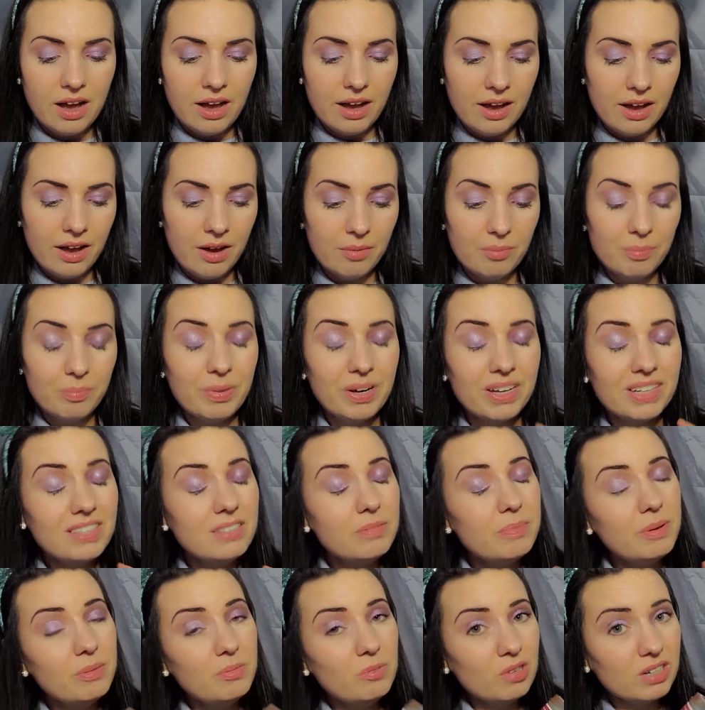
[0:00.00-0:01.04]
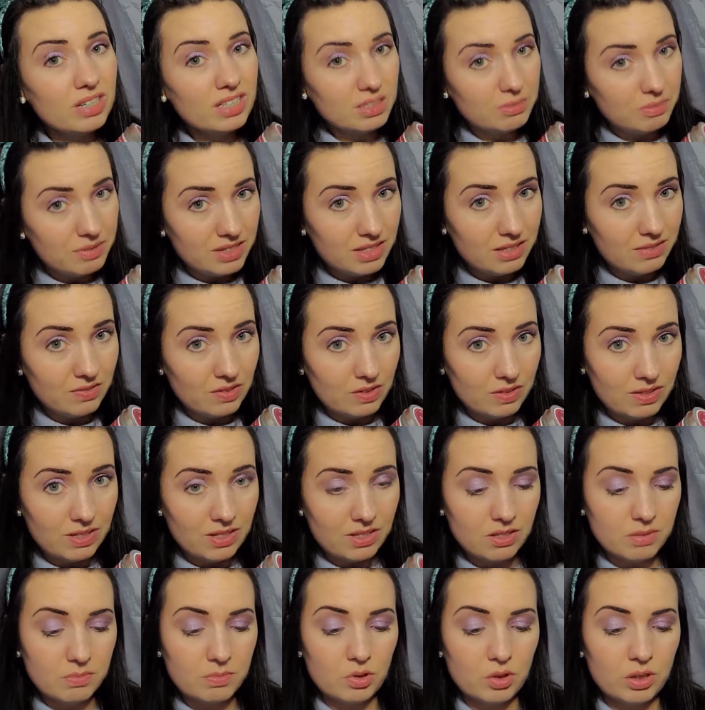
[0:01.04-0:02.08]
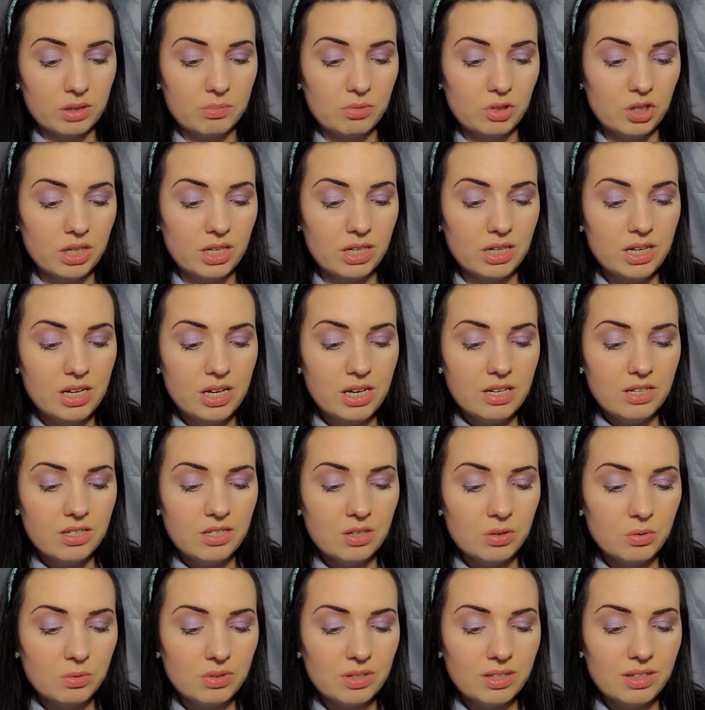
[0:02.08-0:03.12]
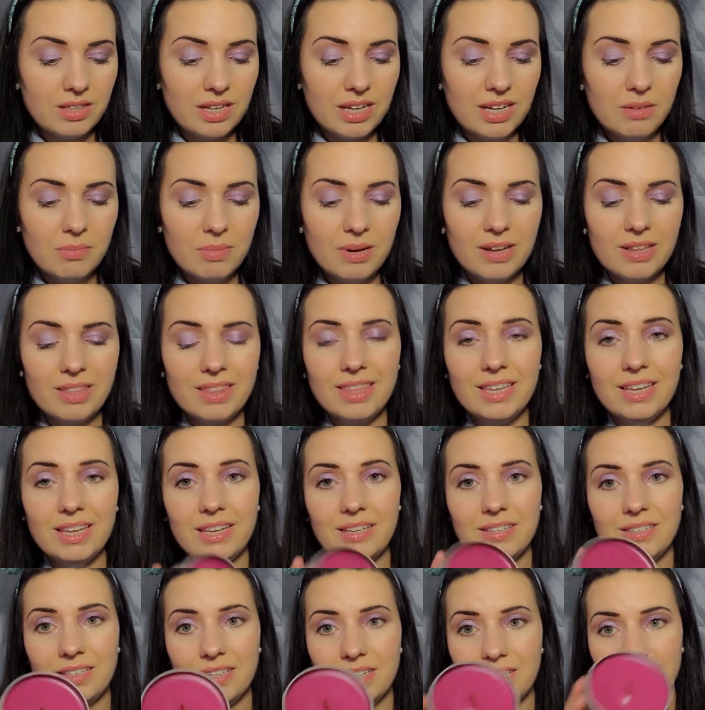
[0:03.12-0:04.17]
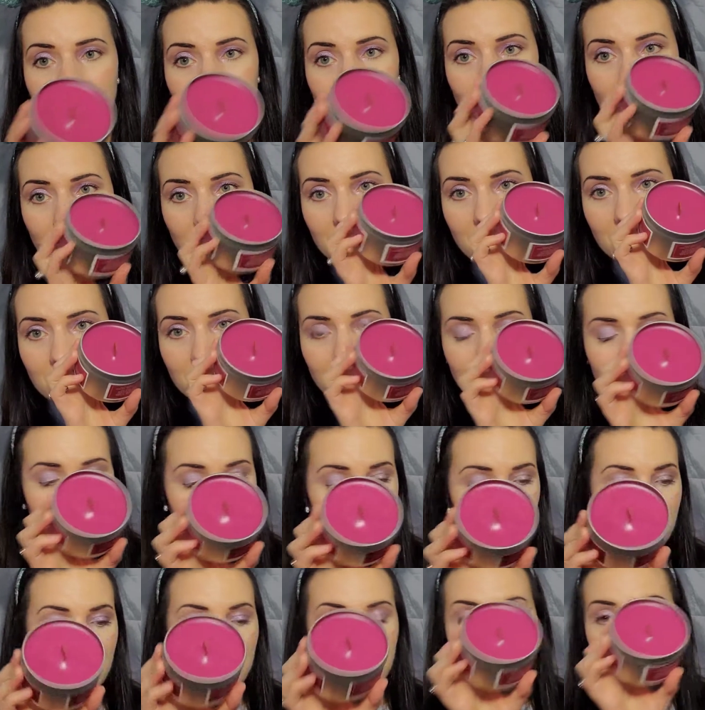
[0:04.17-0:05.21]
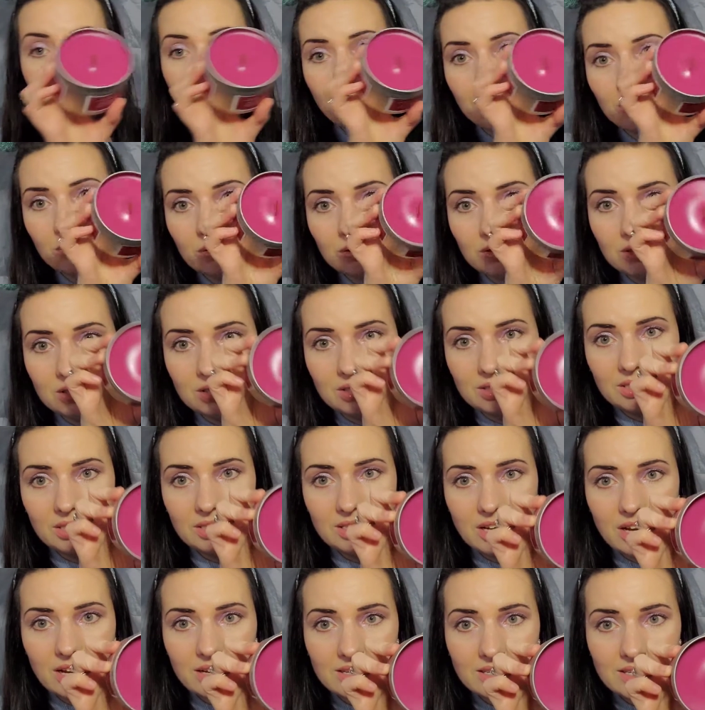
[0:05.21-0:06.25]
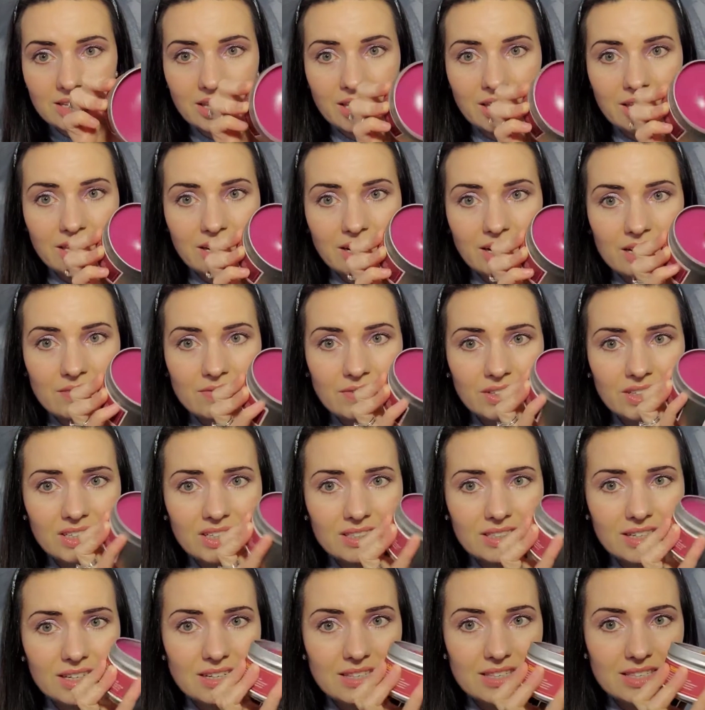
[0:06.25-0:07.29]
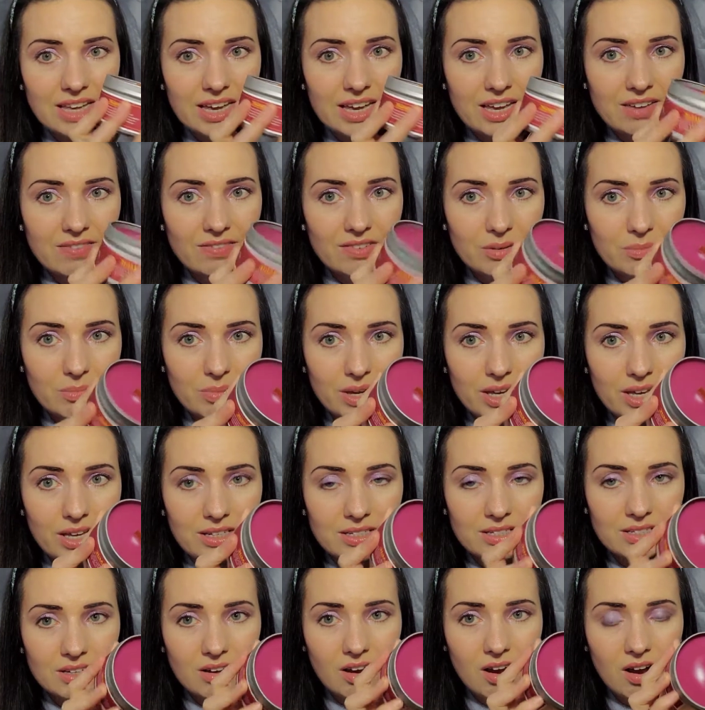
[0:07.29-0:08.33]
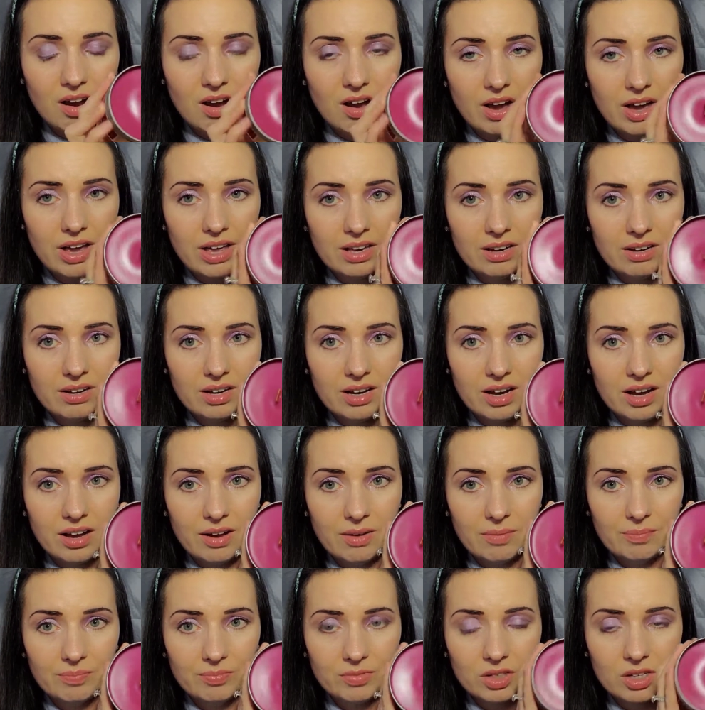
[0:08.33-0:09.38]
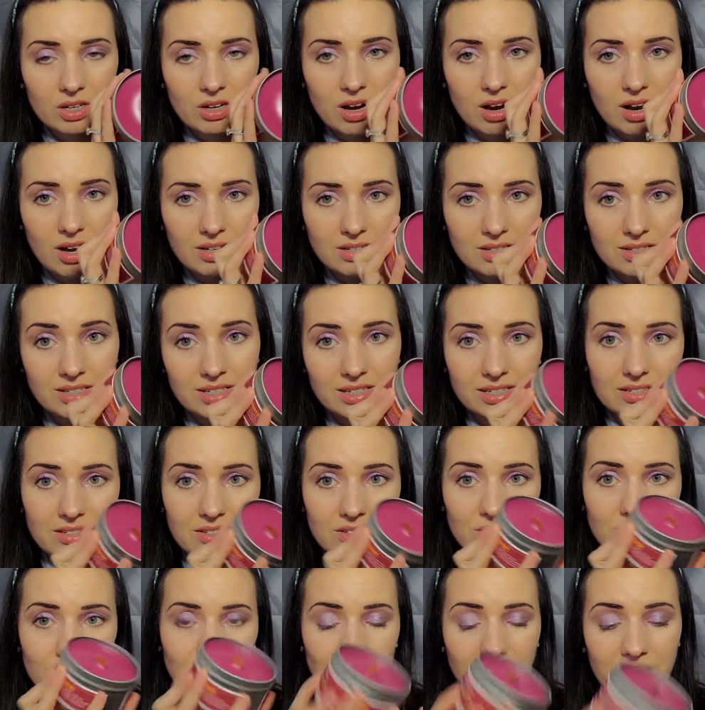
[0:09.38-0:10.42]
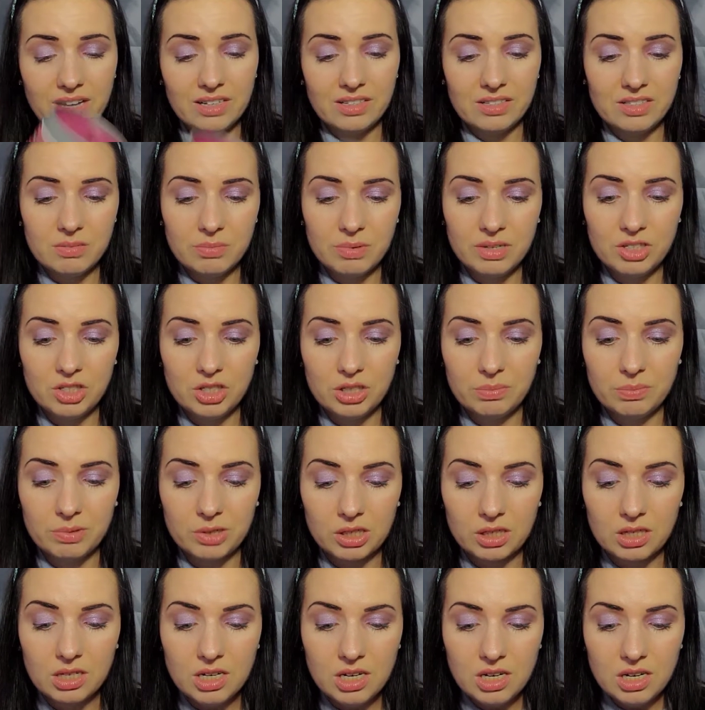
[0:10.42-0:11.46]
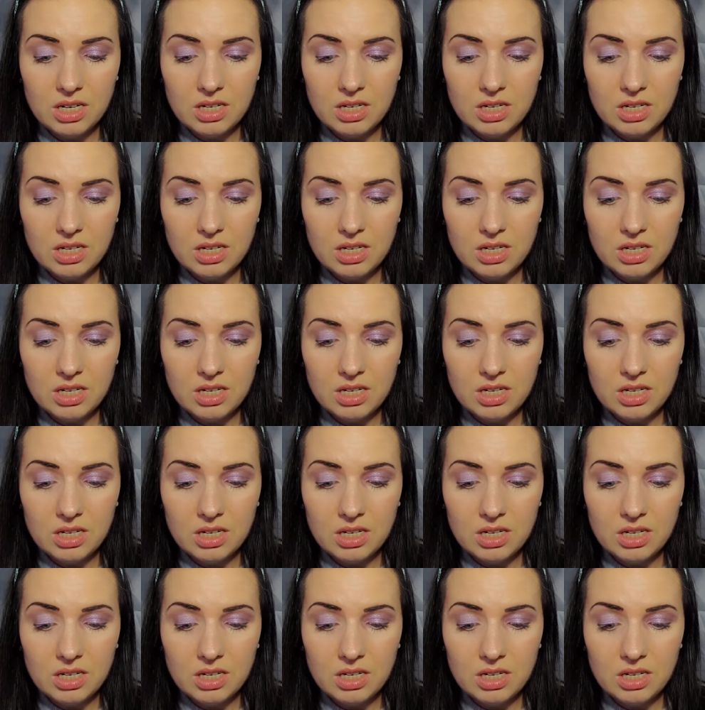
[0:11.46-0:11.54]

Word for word: Um, but it's a bit more expensive than the subscription. So the thing about this is because it's in the metal uh, tin, I feel like they save a bit on um, cost and it's a bit cheaper.